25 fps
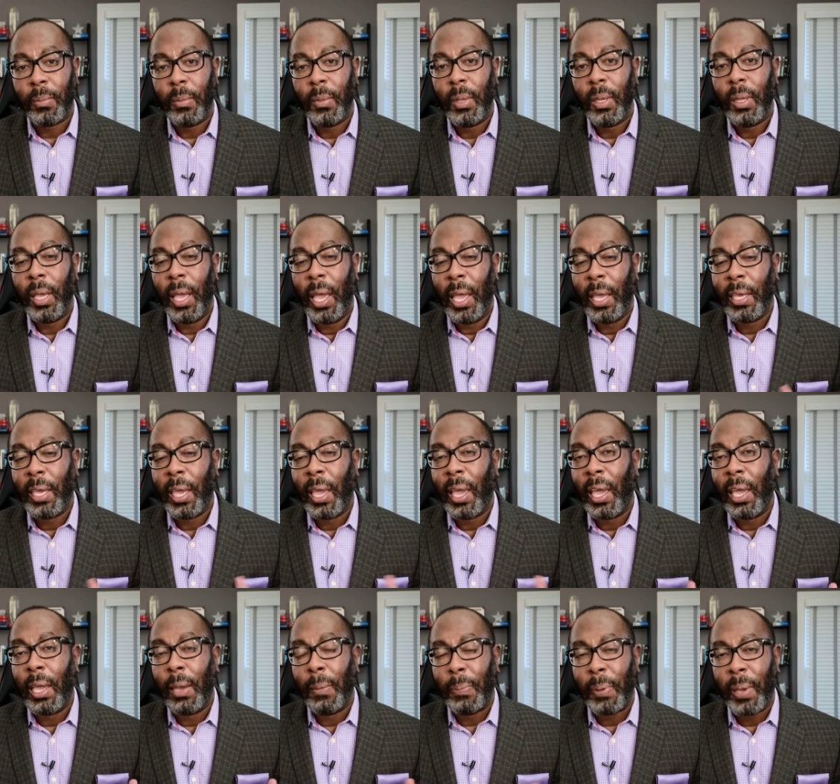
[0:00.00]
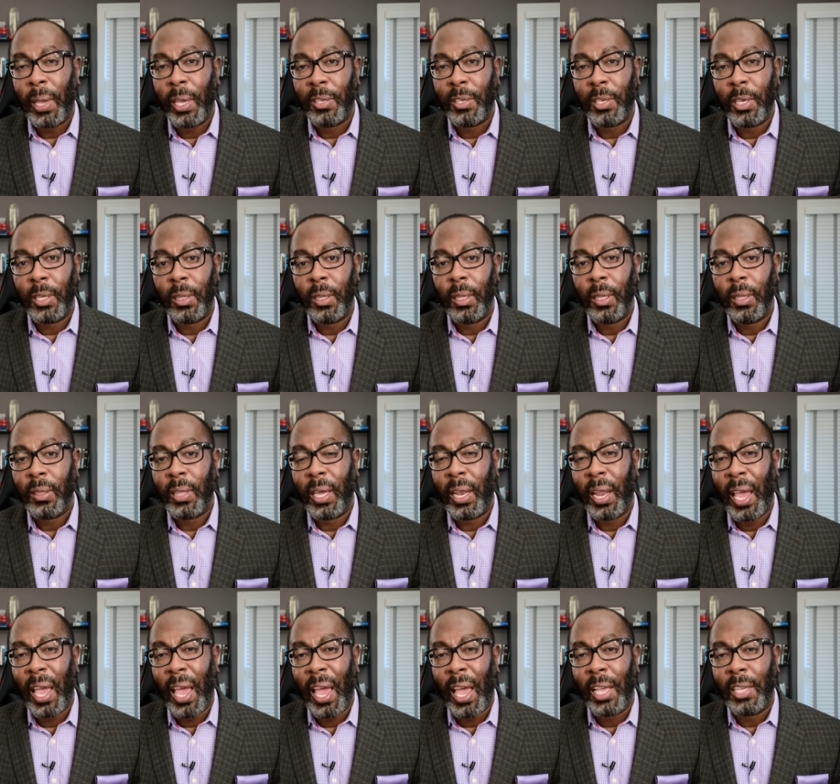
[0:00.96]
aka a patient that
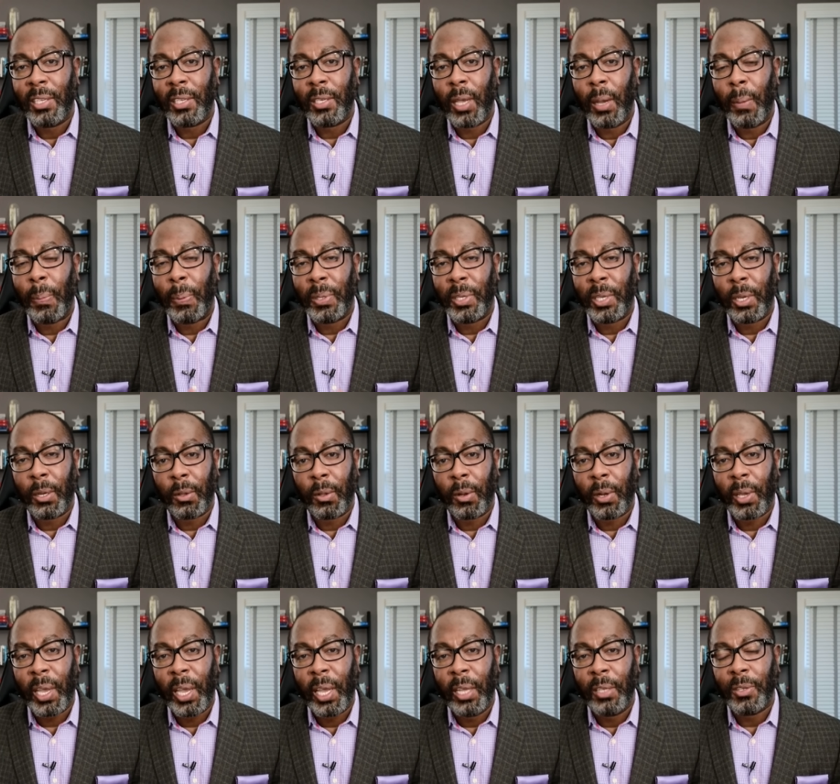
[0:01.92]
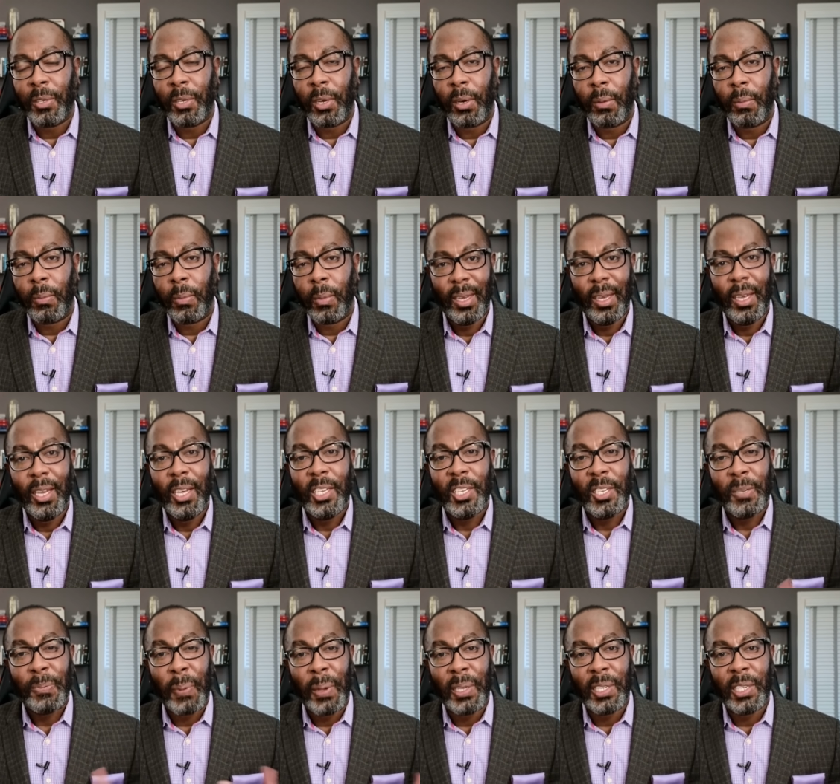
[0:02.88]
has a particular cancer.
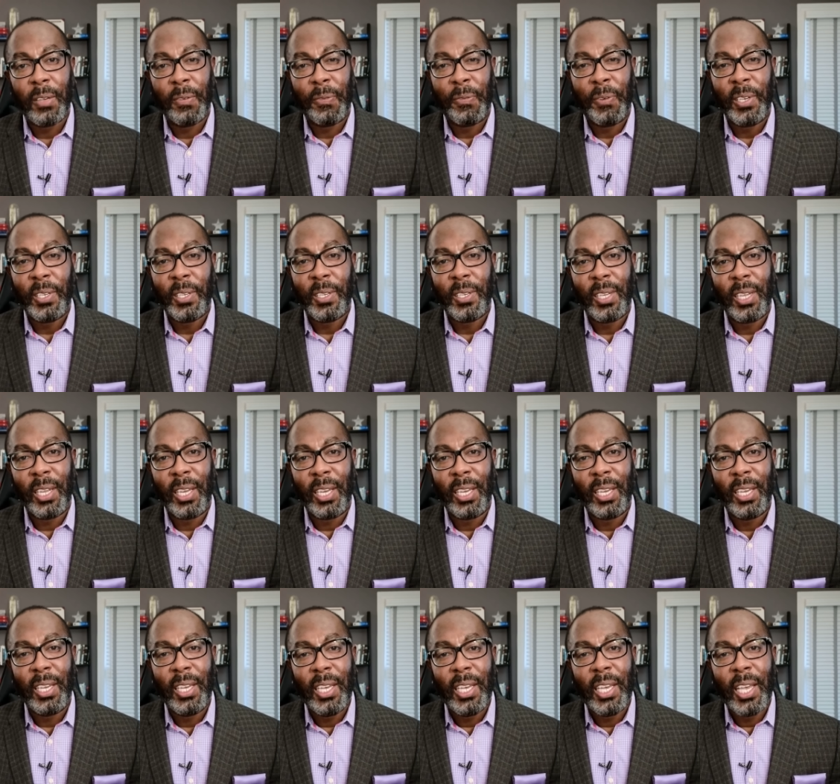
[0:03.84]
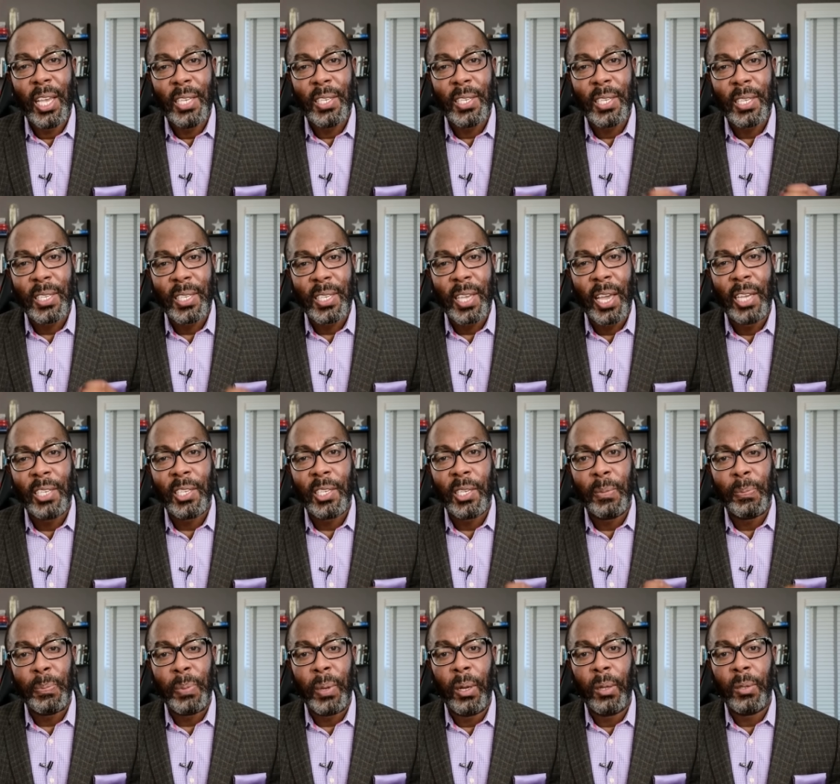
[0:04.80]
Specificity is the test's
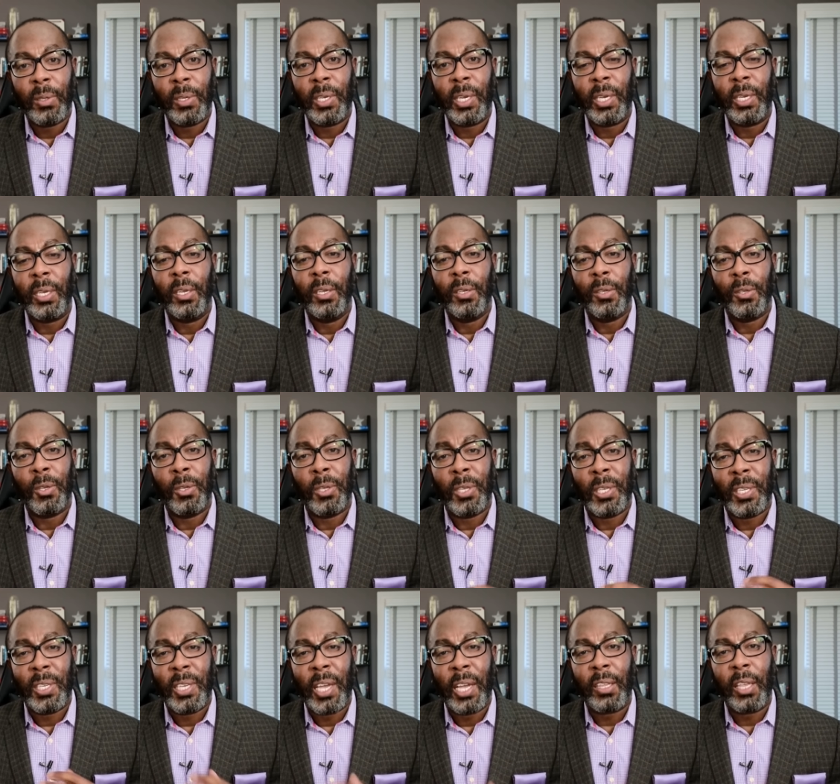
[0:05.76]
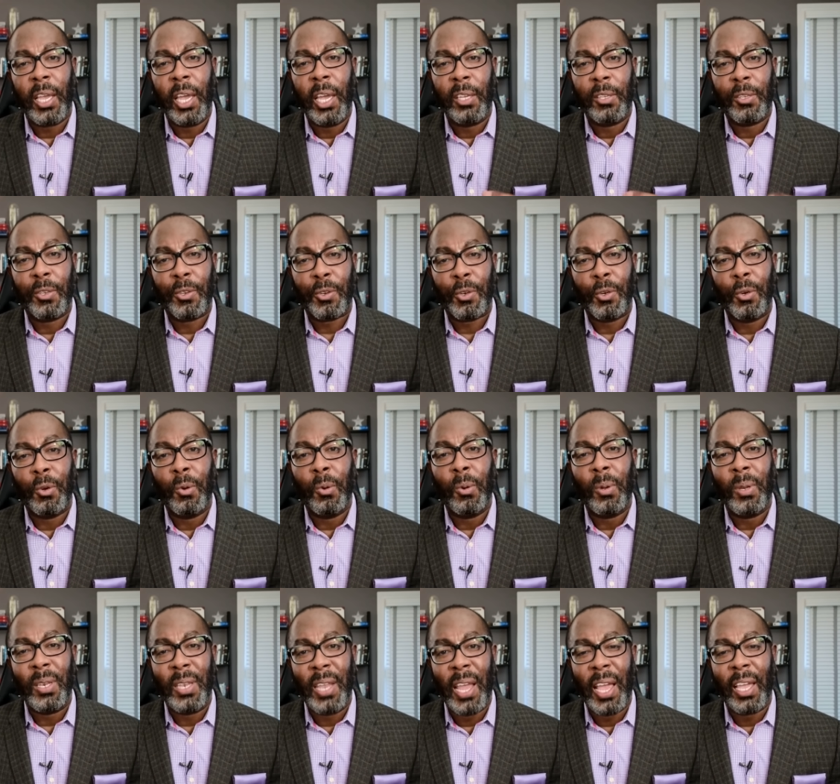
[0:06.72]
ability to detect a true
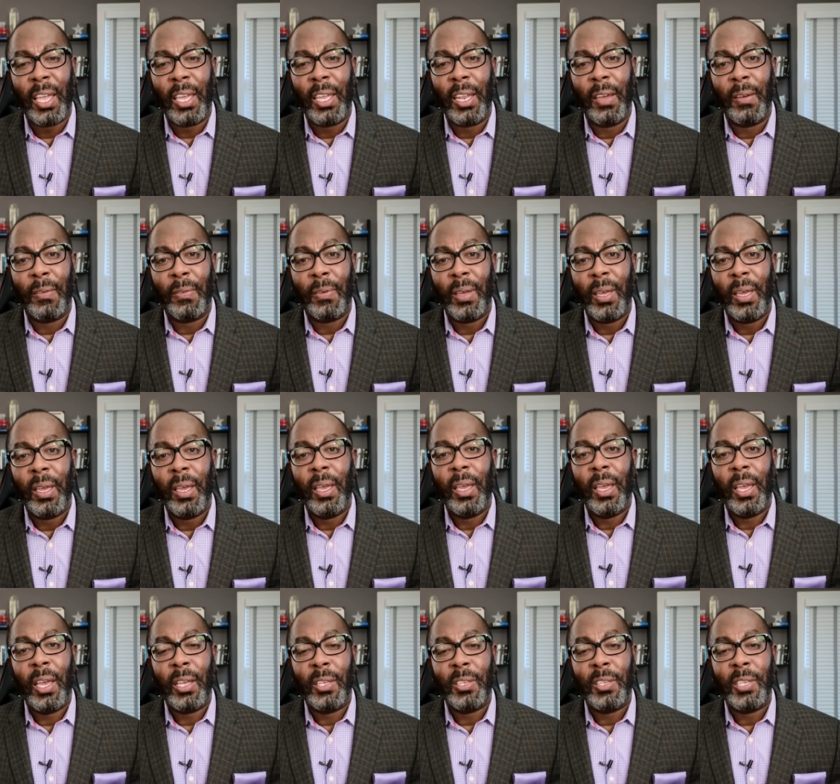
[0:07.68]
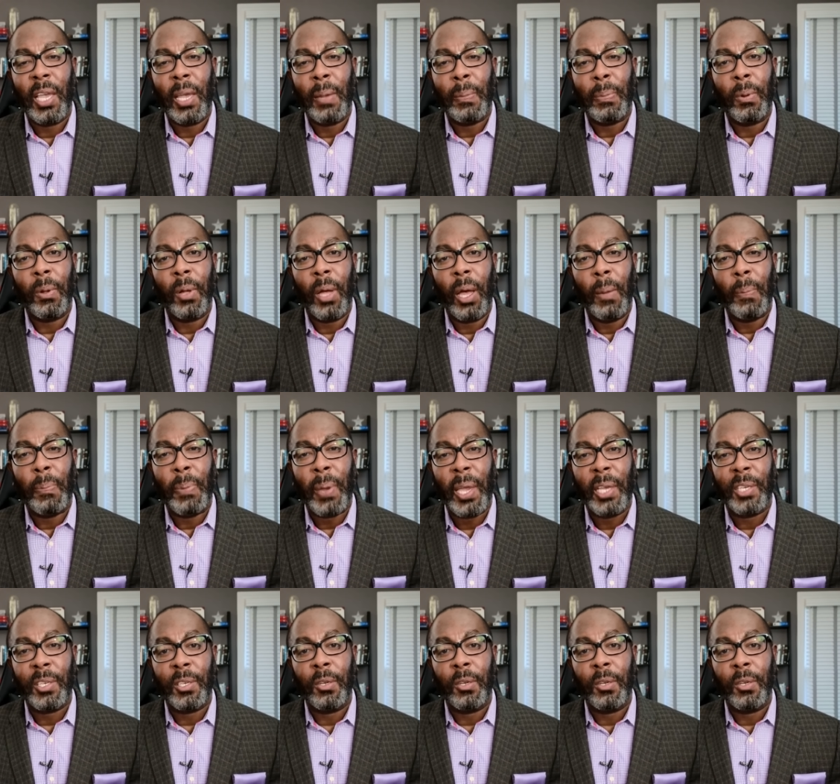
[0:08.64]
negative, example, a patient